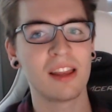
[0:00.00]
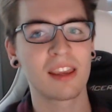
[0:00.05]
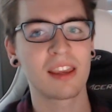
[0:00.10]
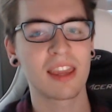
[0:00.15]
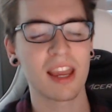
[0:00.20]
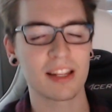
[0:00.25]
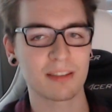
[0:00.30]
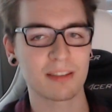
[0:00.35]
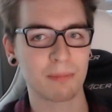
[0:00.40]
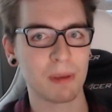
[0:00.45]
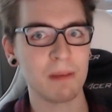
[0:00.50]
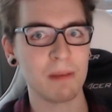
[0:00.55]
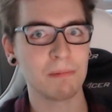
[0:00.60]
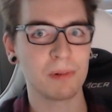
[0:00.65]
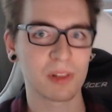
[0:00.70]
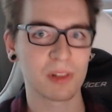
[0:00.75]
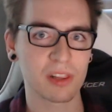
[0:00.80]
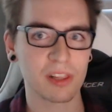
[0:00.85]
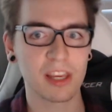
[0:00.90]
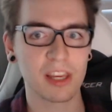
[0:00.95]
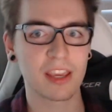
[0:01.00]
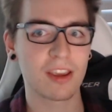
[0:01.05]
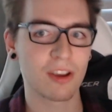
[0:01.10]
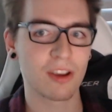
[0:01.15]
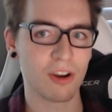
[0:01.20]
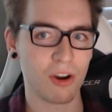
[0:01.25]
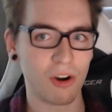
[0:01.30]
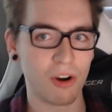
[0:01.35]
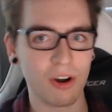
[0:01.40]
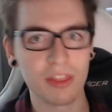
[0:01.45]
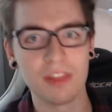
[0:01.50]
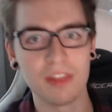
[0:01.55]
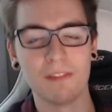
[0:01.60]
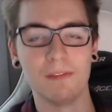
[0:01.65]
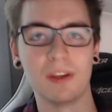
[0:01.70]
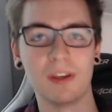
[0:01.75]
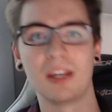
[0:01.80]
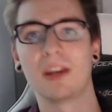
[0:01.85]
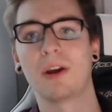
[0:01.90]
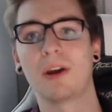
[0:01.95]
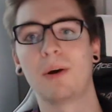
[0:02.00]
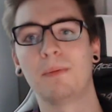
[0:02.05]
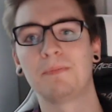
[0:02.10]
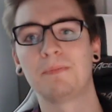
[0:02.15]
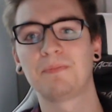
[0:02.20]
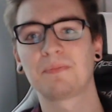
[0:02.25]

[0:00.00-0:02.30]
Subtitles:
gets people clicking on the video.